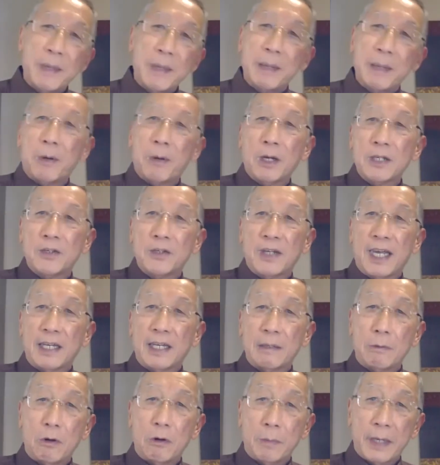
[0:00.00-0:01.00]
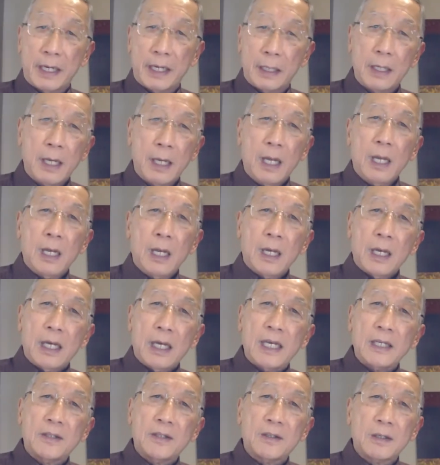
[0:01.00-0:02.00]
policy at the moment
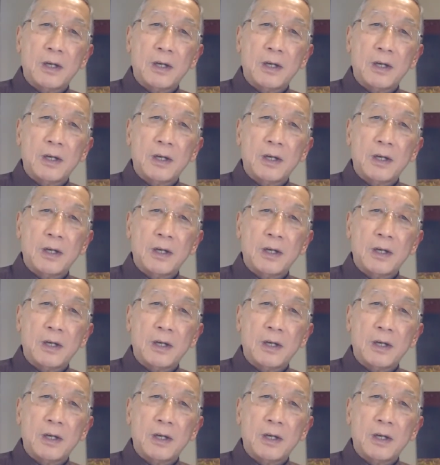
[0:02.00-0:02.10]
is